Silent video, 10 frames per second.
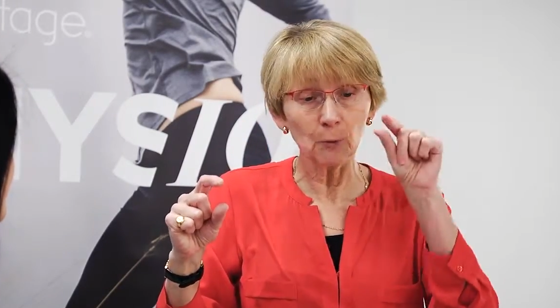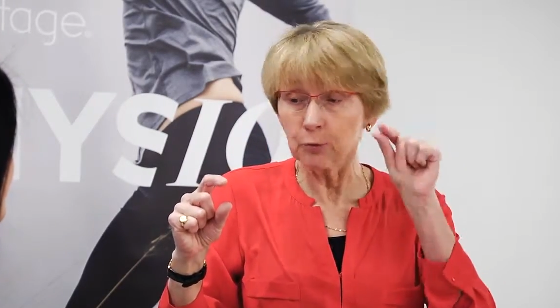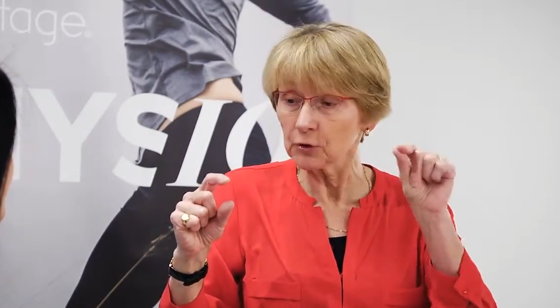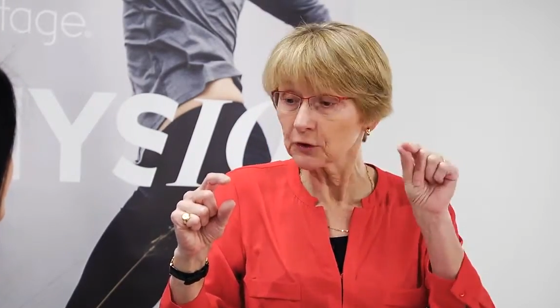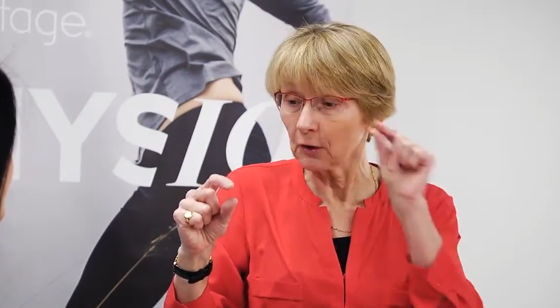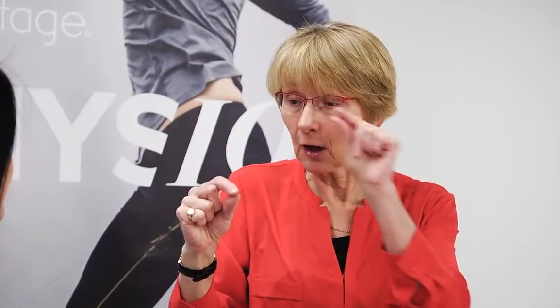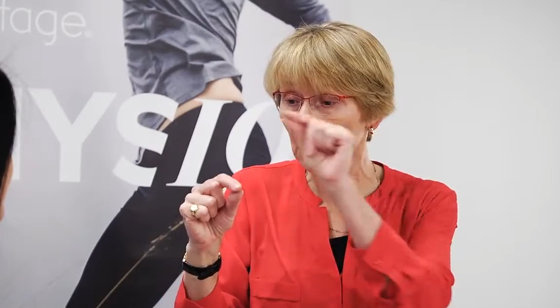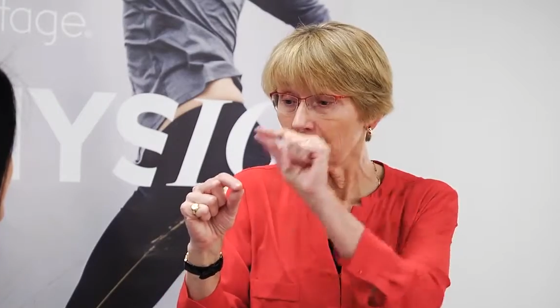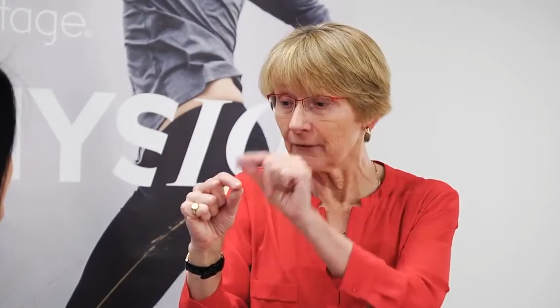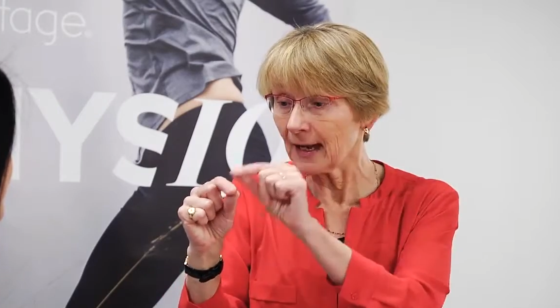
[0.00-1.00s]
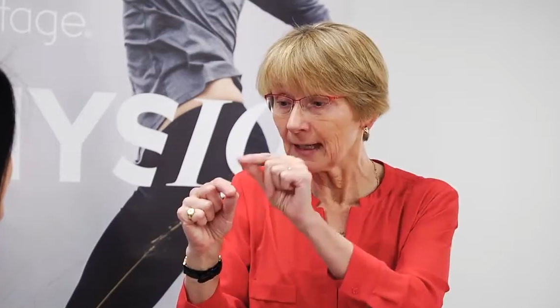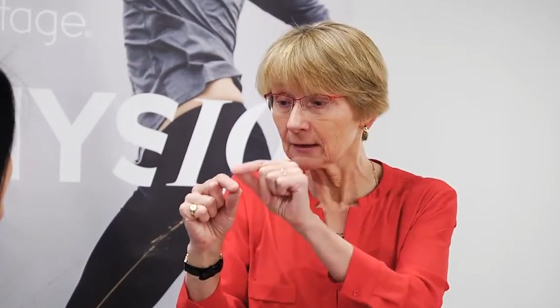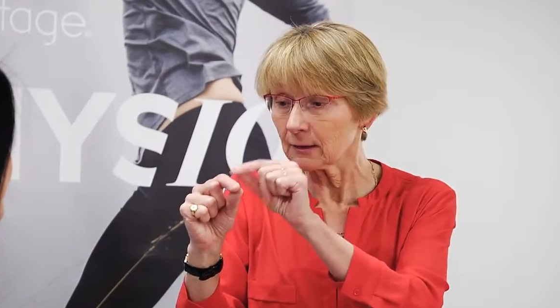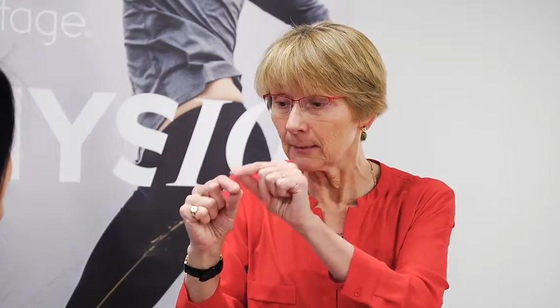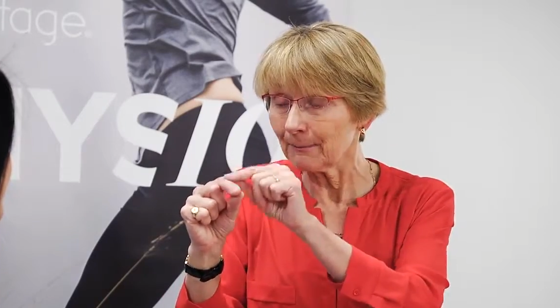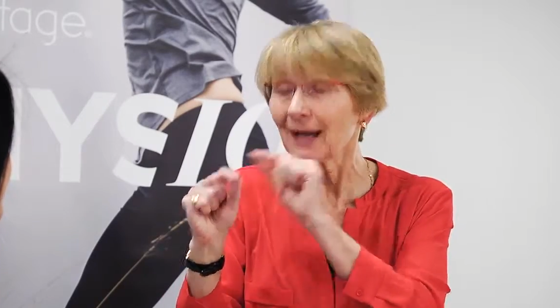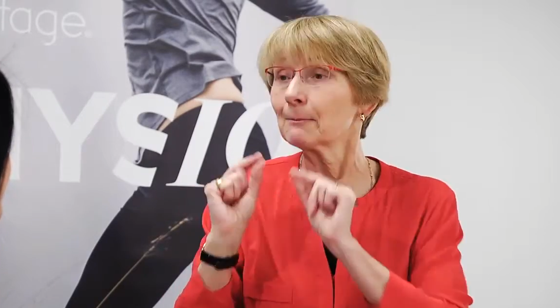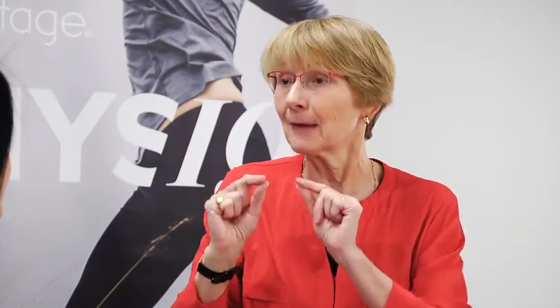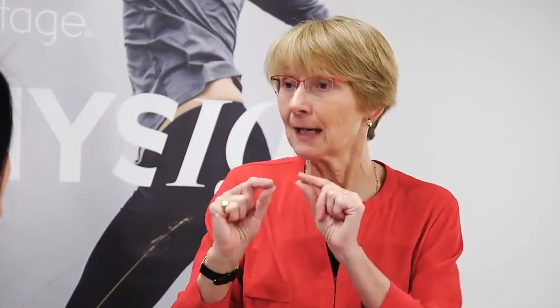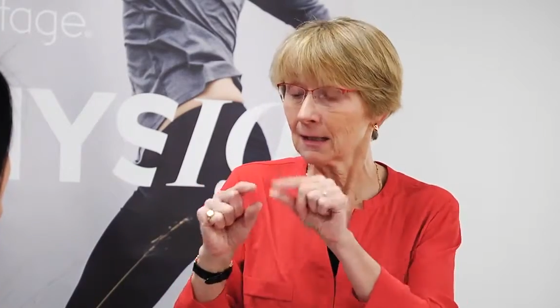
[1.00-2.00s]
a booster of that
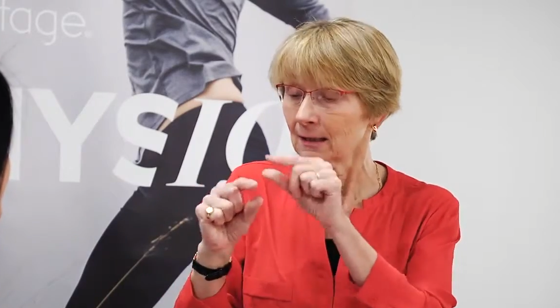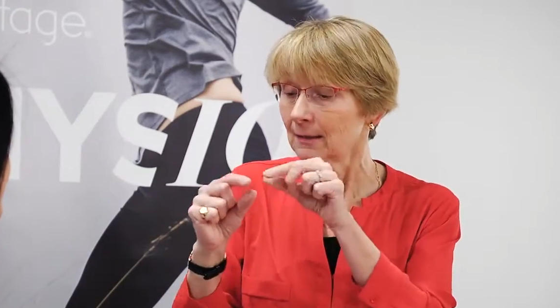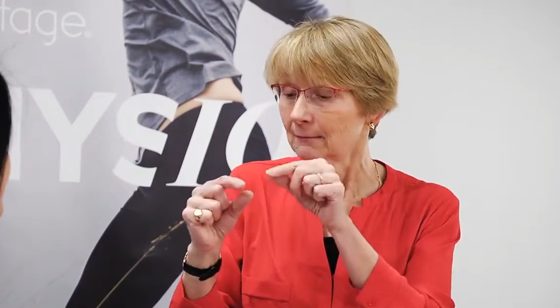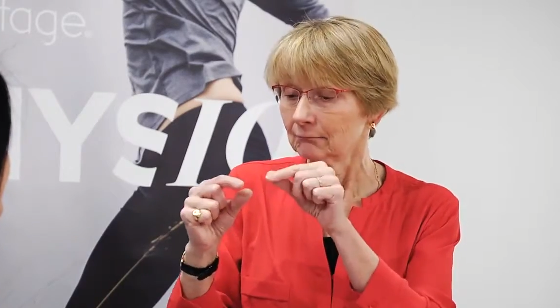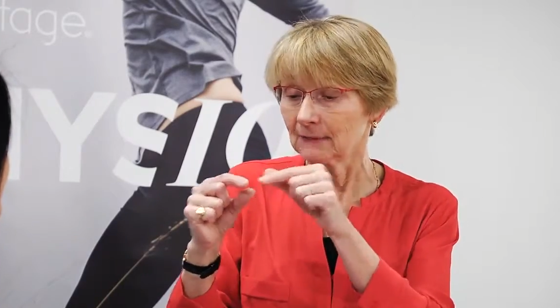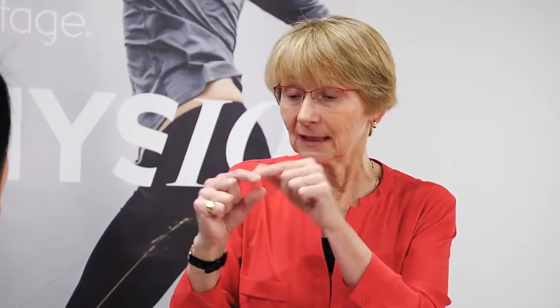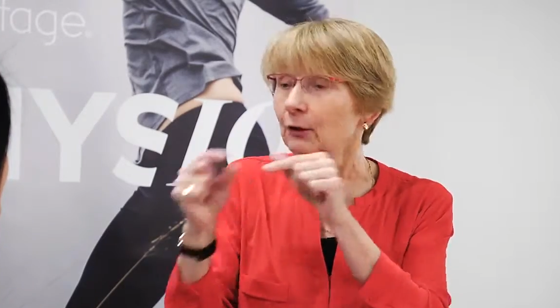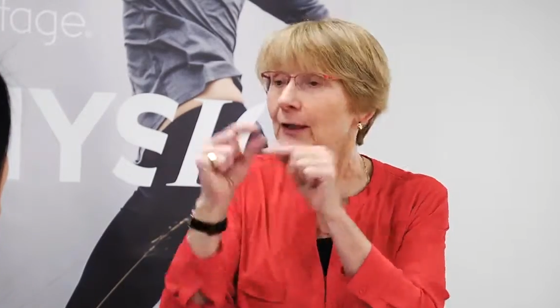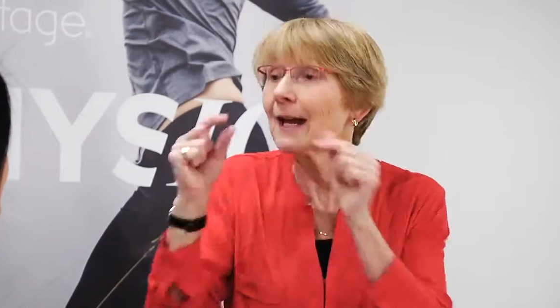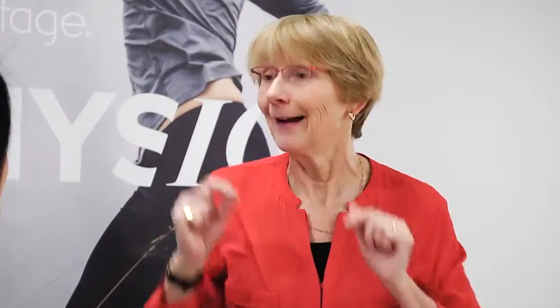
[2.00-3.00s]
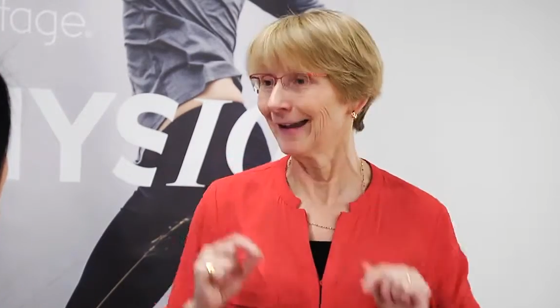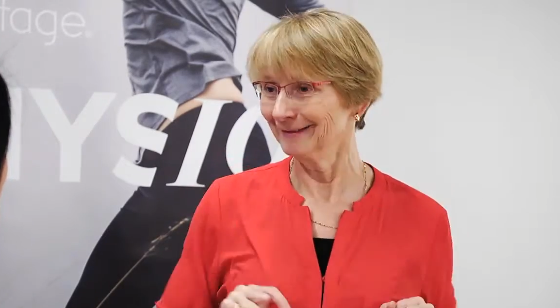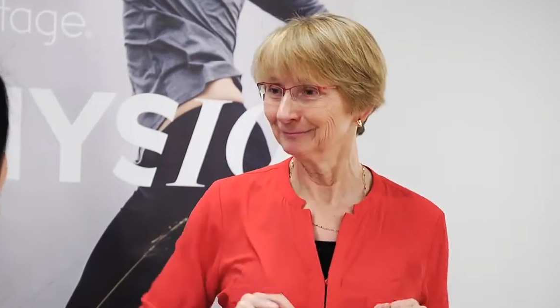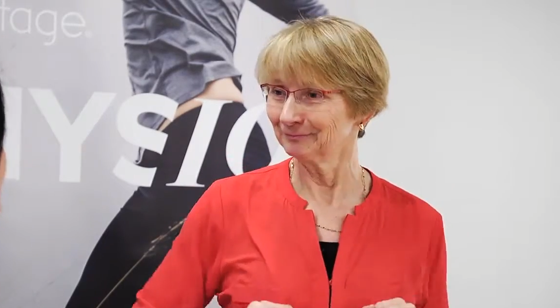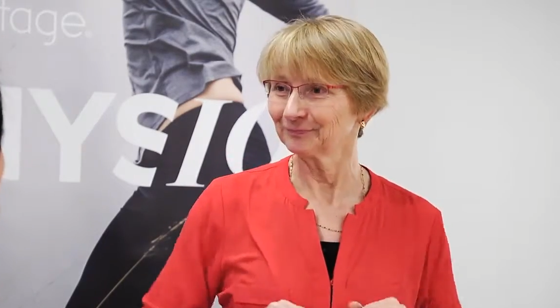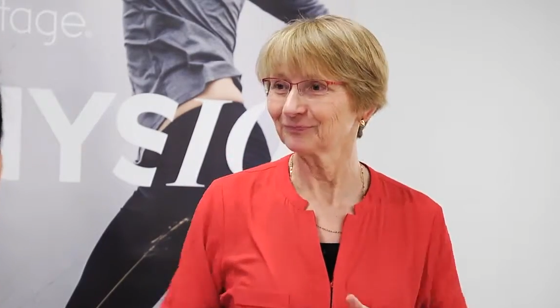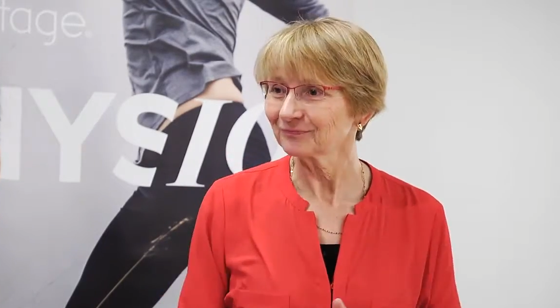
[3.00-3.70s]
Pac-Man little guy. Mm-hmm.